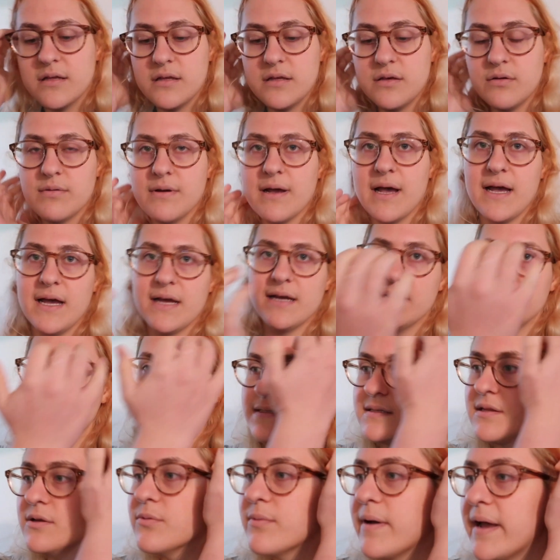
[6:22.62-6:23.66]
You
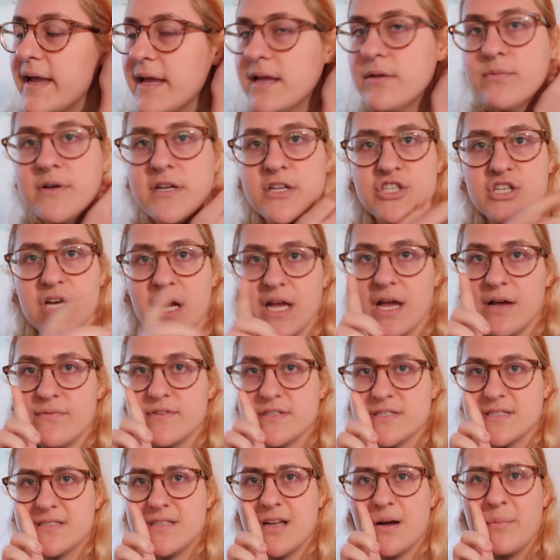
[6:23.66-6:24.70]
guys, the way in which I have
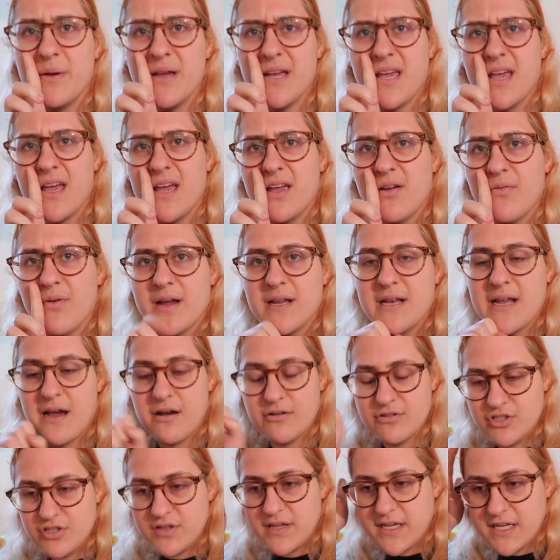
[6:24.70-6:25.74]
a stomach ache right
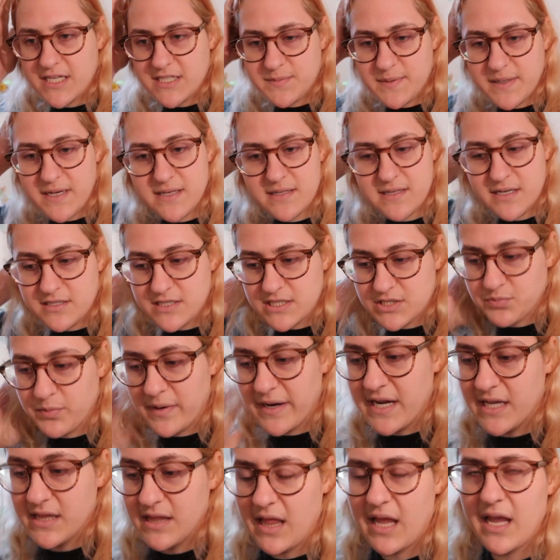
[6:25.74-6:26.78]
now, do you think it's because I just
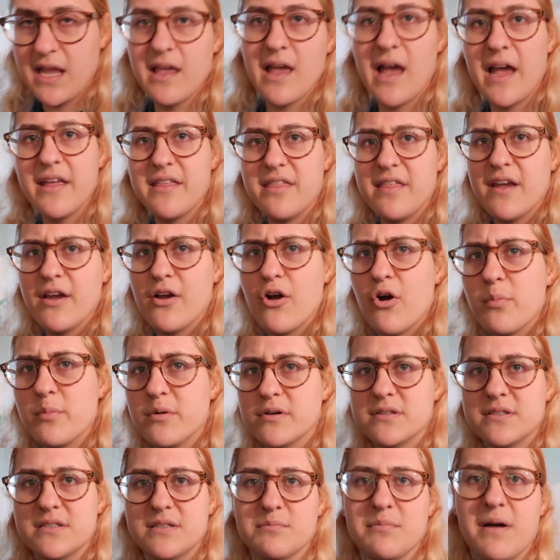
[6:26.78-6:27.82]
ran, like, I think
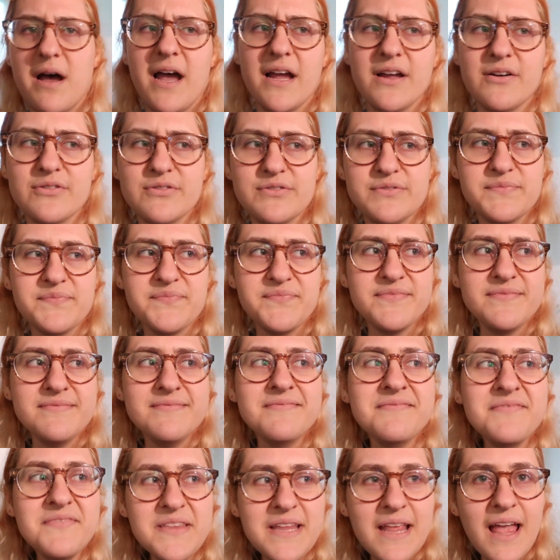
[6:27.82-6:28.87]
almost a mile?
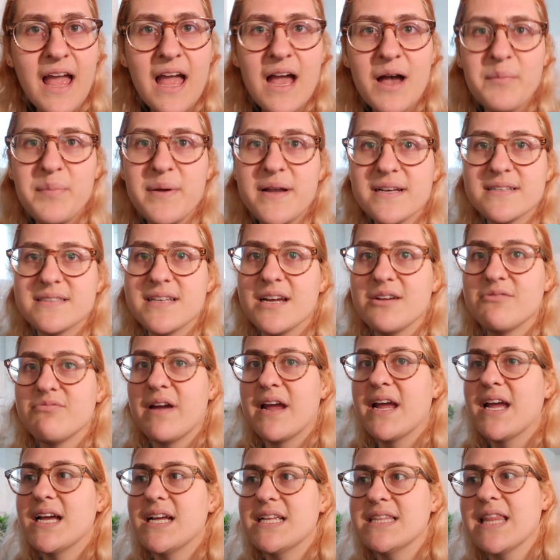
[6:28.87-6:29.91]
Because I
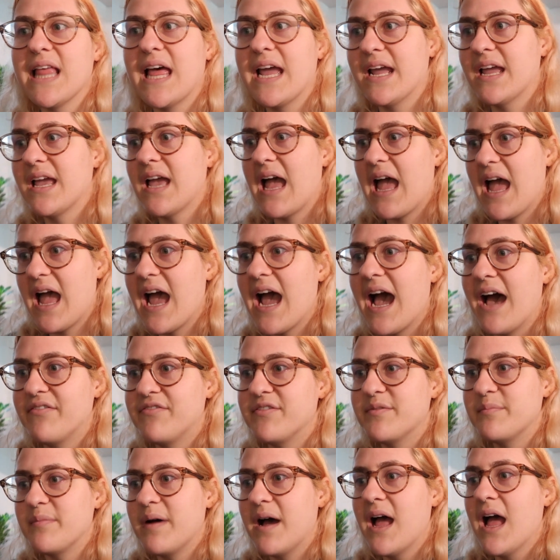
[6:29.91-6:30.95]
ran, like,
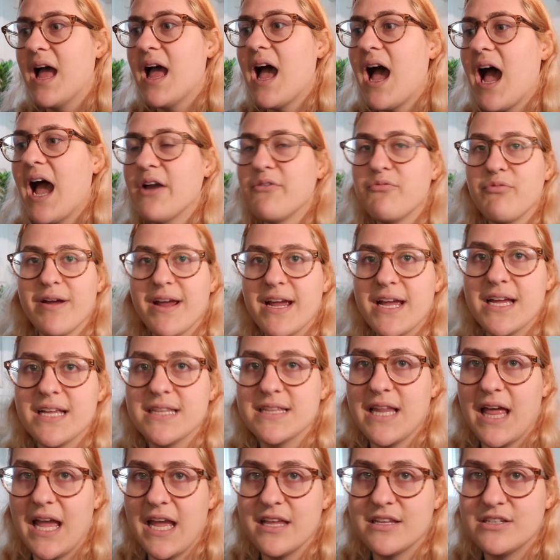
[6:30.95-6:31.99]
I
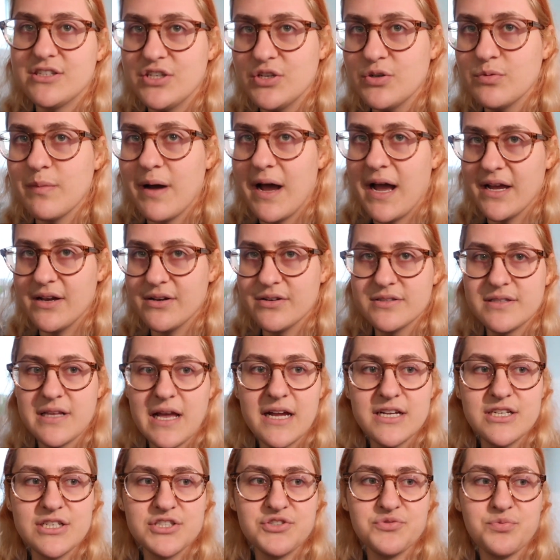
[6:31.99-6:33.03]
ran, like, 2 miles.
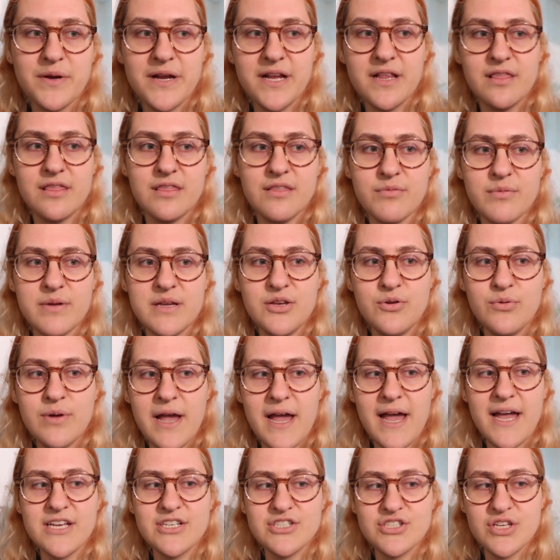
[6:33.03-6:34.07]
I just ran through, you
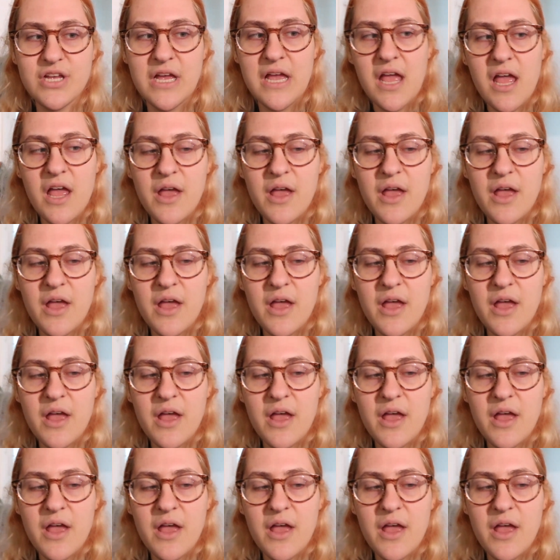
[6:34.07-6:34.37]
guys,